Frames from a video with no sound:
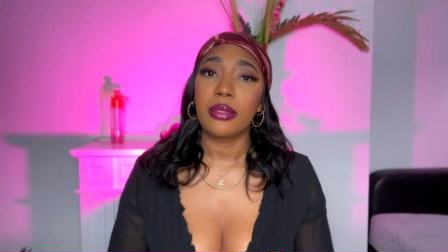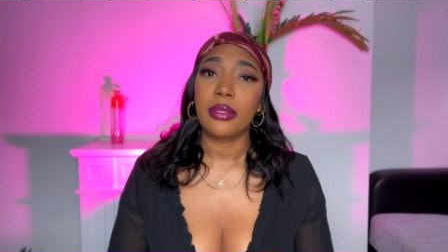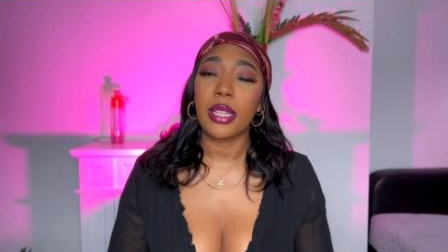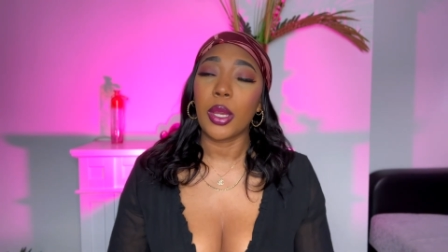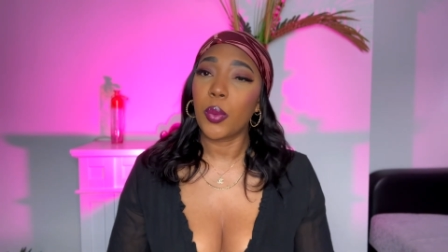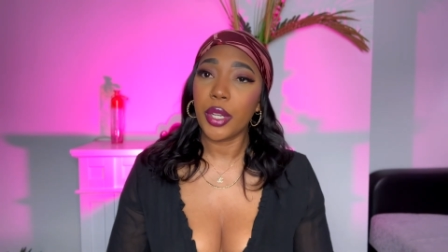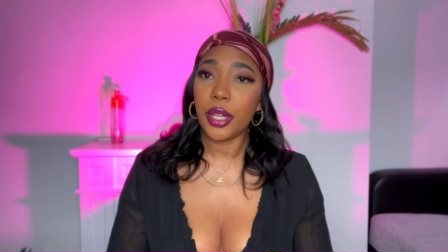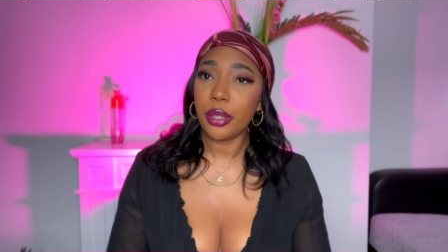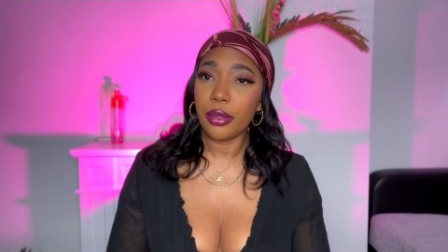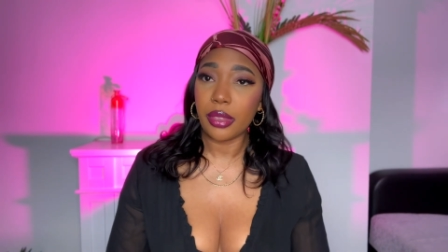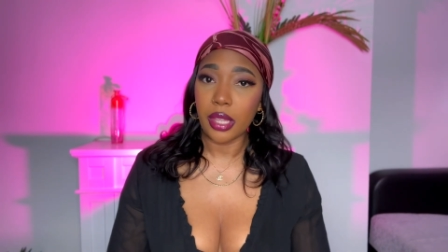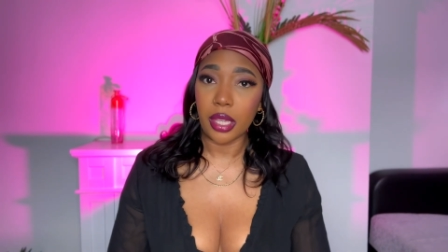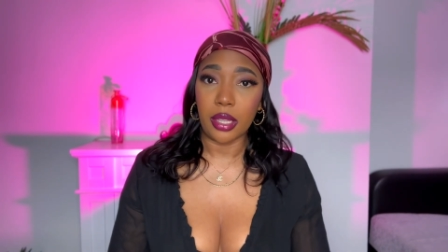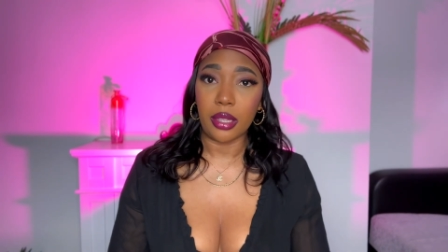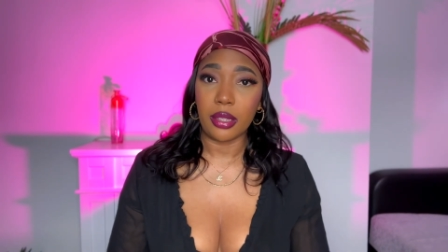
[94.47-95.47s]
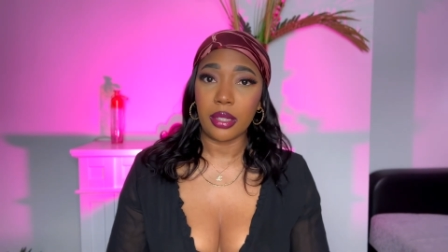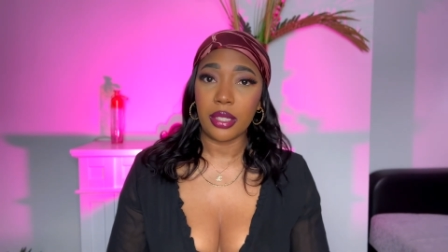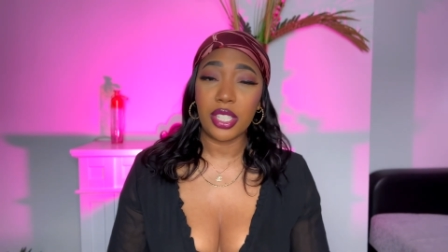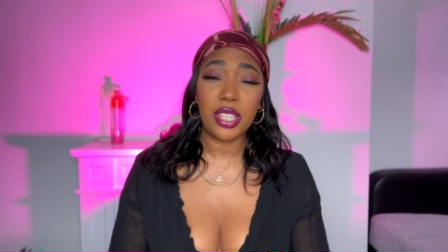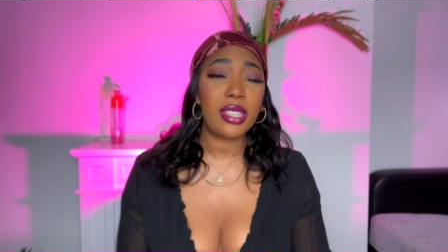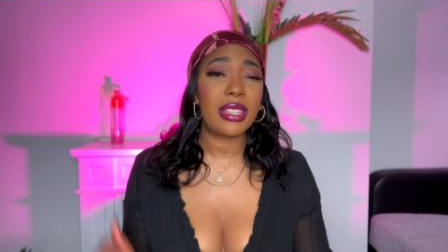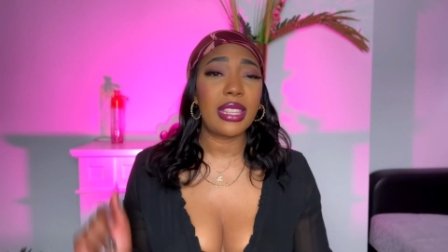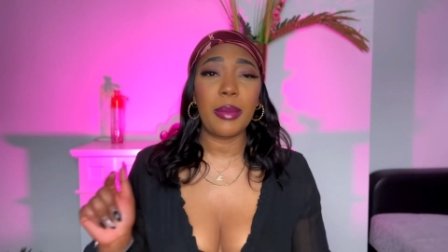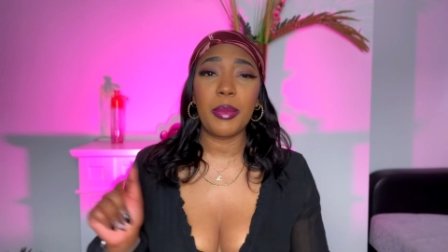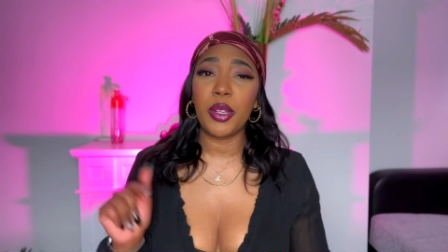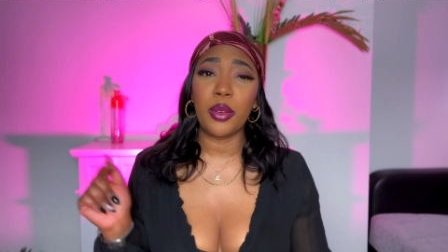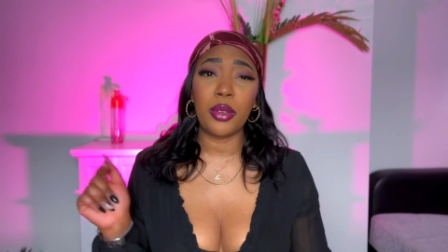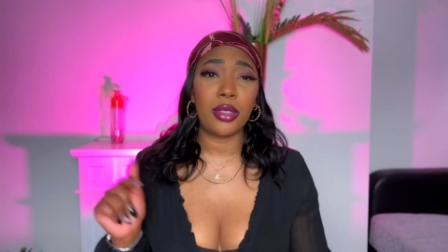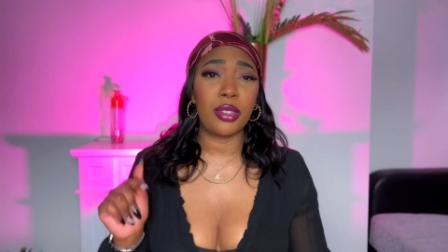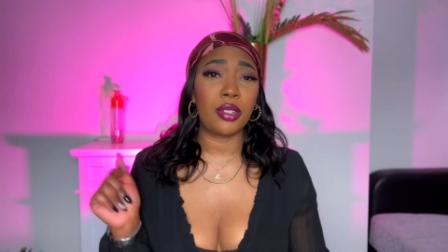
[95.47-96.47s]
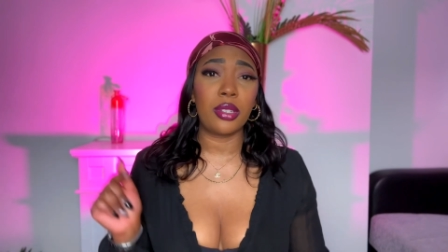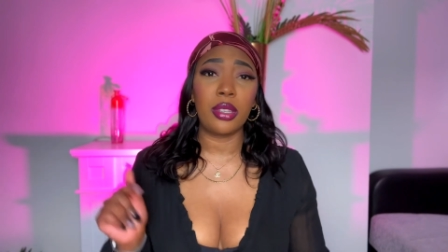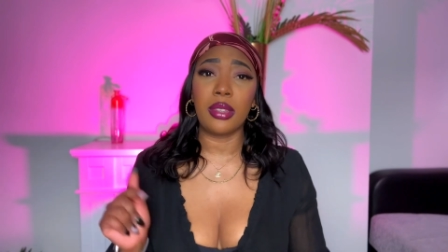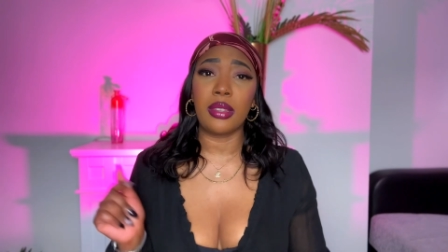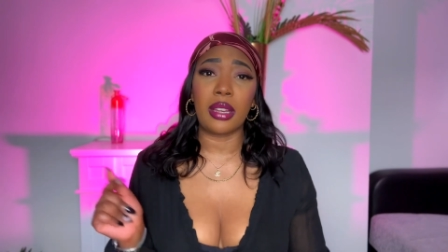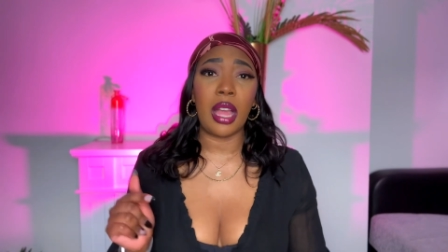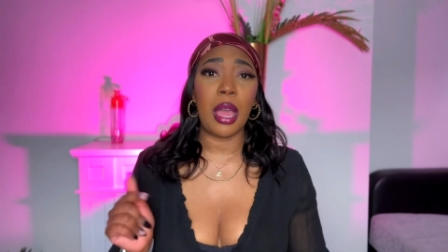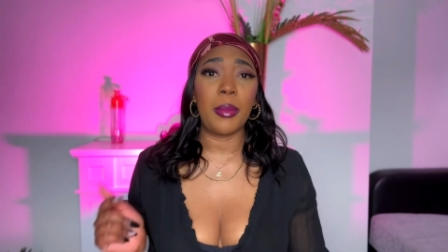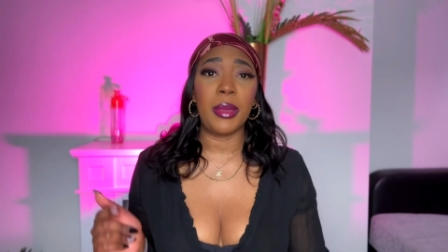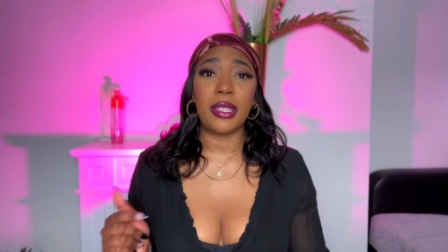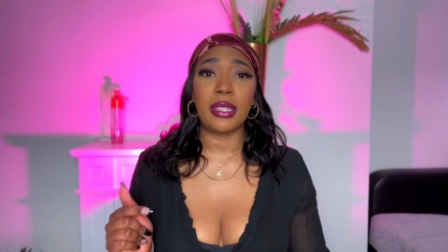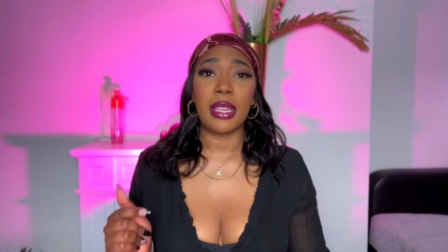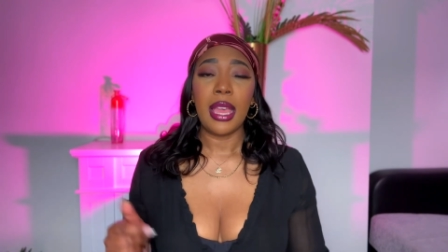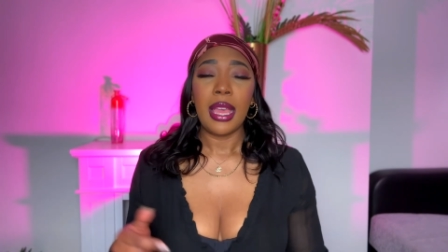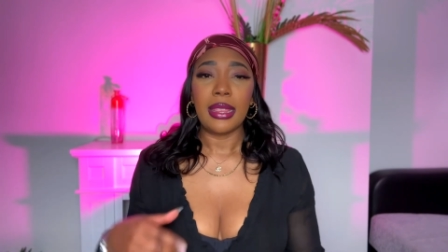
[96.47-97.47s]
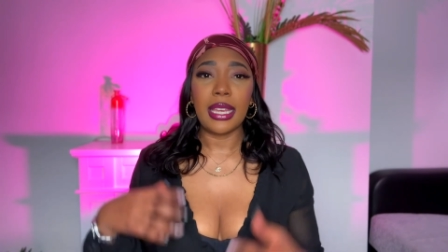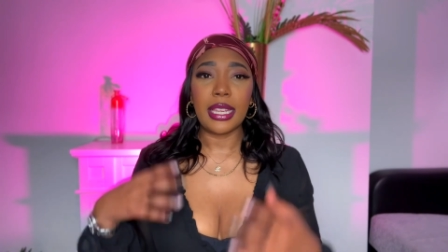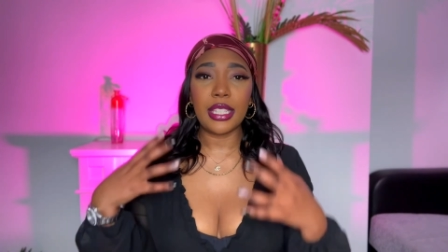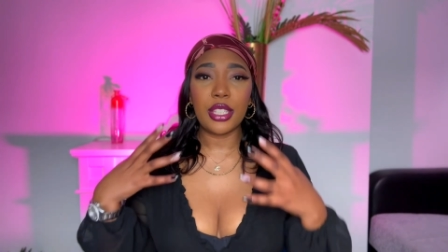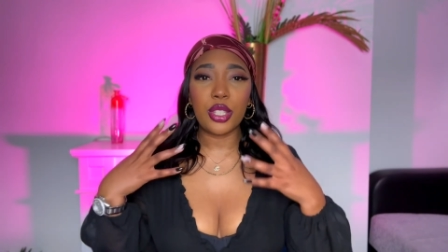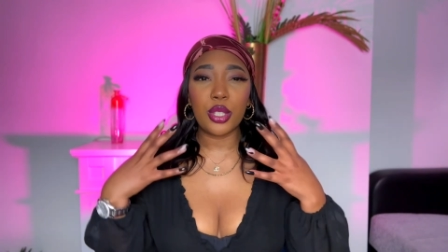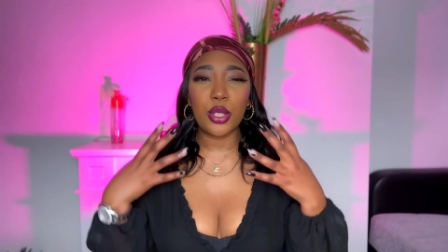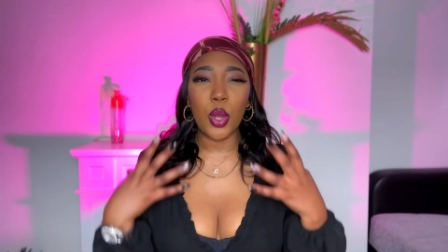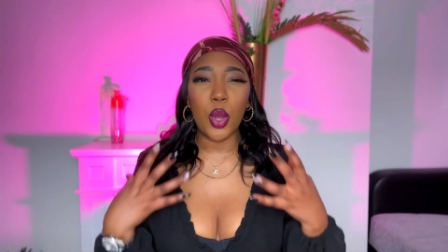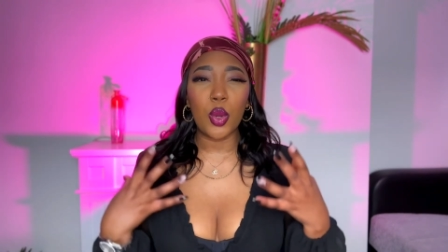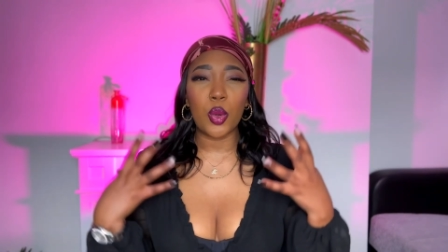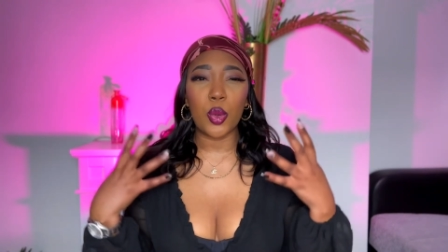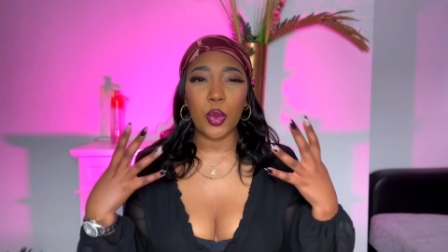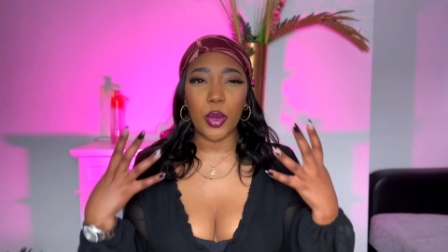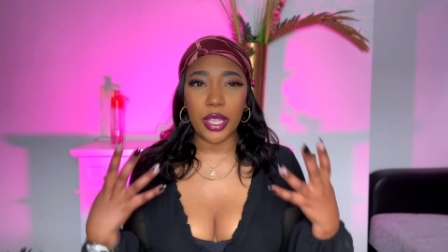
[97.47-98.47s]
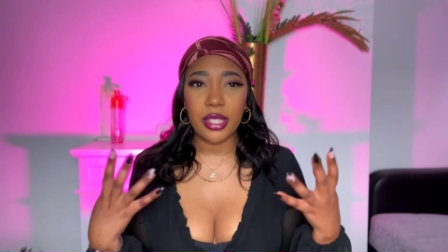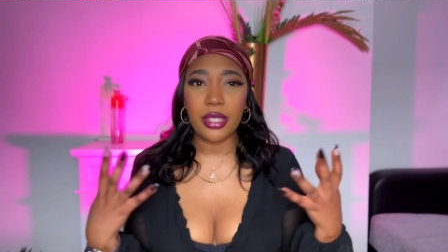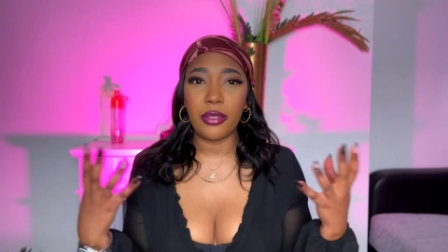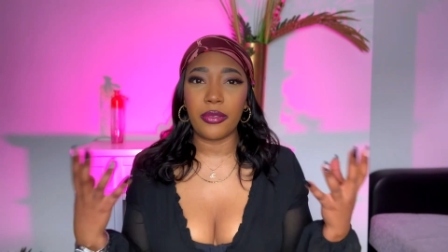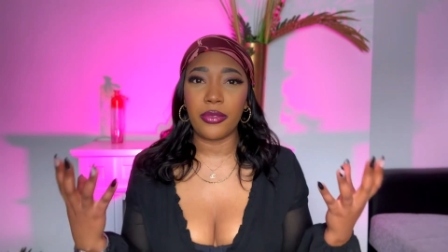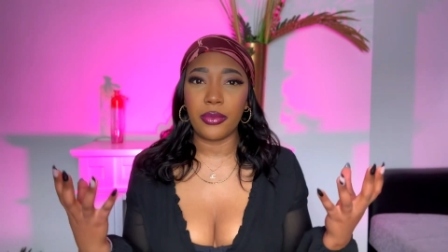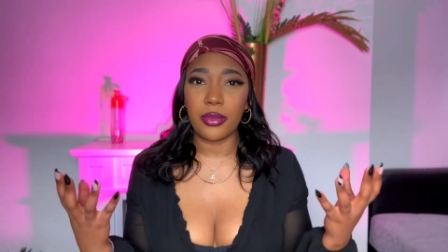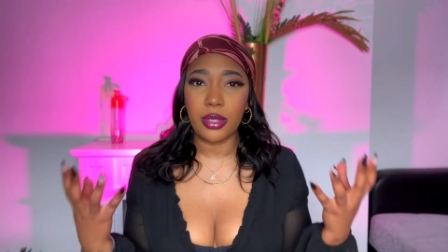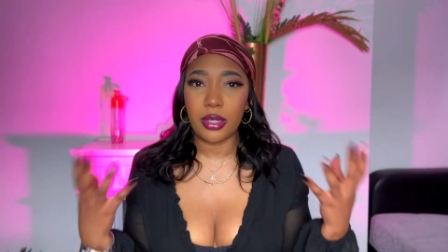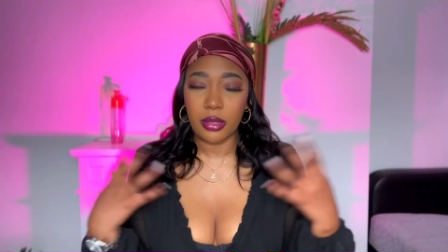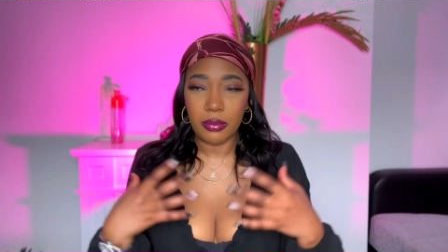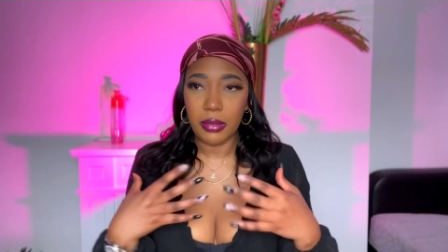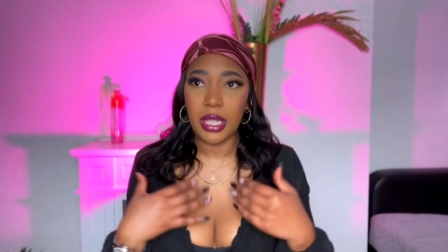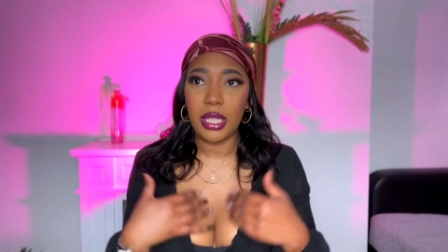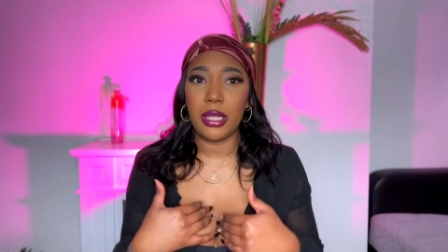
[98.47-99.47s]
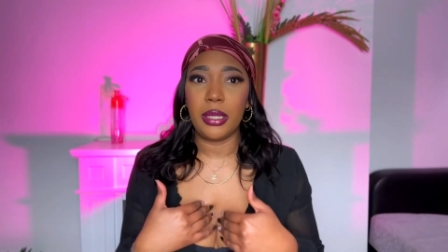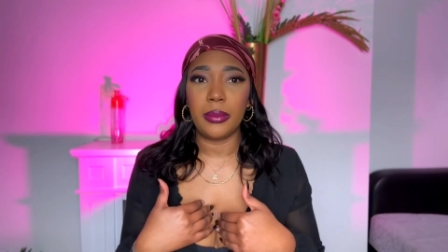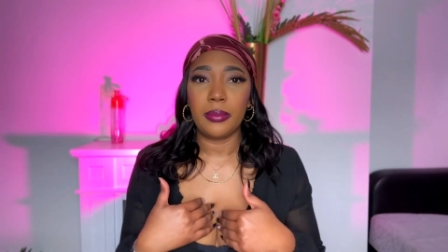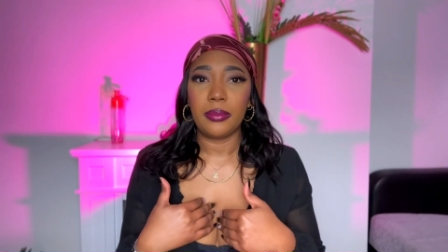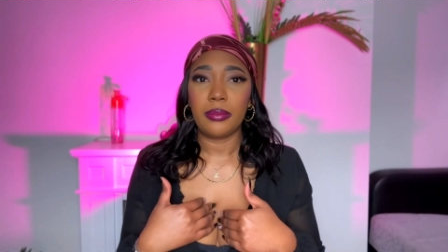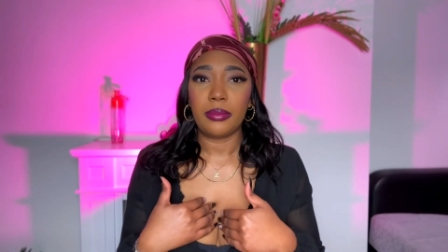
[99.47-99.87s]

Like, what do you think? Just let me know in the, in the comments. Like, it's so crazy to me.